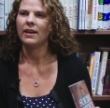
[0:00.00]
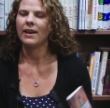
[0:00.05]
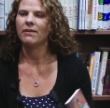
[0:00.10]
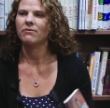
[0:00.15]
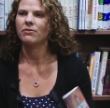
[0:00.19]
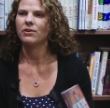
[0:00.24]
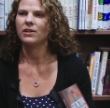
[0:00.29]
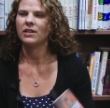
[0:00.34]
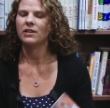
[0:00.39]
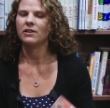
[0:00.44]

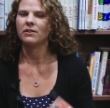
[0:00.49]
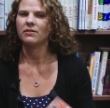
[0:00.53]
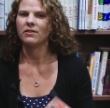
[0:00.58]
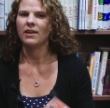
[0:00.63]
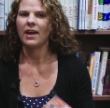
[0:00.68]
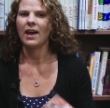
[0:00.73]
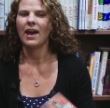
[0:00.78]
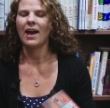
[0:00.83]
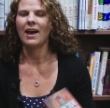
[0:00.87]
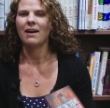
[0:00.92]
every year they
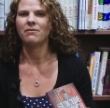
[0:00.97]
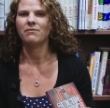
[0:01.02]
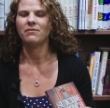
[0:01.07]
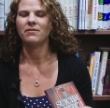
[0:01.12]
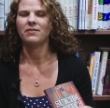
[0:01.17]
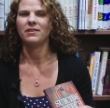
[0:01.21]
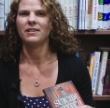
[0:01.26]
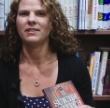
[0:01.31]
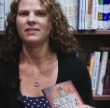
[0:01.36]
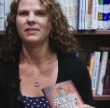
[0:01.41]
have
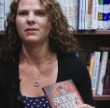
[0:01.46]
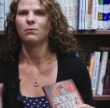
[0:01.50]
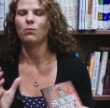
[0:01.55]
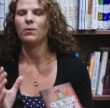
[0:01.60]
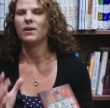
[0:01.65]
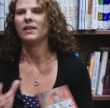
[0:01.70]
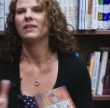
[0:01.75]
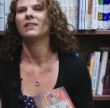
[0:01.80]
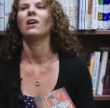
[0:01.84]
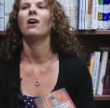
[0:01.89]
this
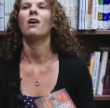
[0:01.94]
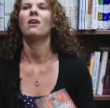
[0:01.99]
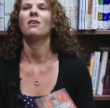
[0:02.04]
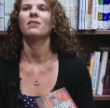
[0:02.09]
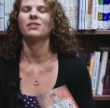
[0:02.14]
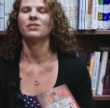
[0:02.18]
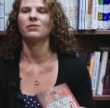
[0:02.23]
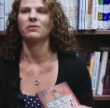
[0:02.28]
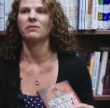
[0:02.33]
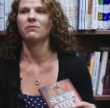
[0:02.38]
week-long
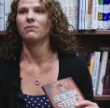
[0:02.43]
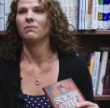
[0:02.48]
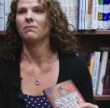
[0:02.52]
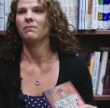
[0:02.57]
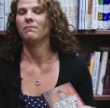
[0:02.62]
sort of